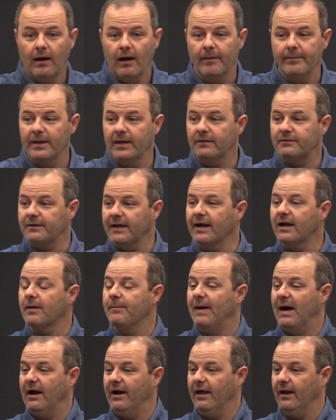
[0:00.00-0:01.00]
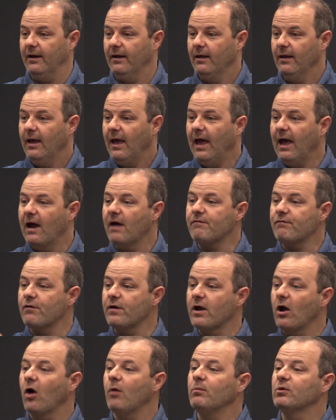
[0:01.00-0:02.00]
I mean, think about it.
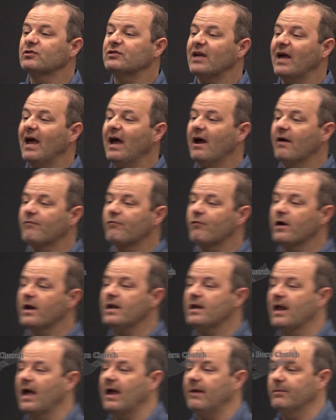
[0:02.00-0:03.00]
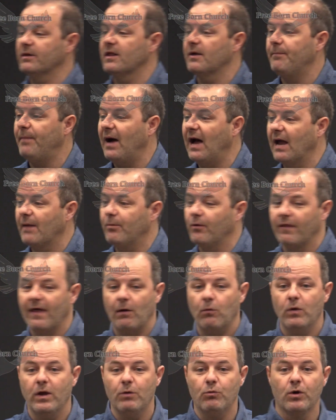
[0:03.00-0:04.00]
Almost every name in the Bible
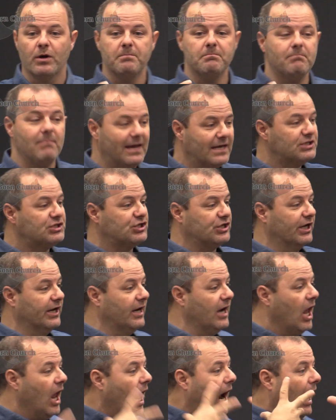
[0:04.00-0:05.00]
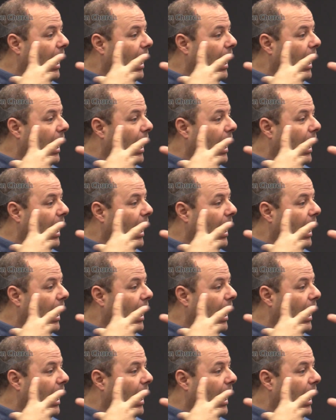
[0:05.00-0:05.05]
that we would mention,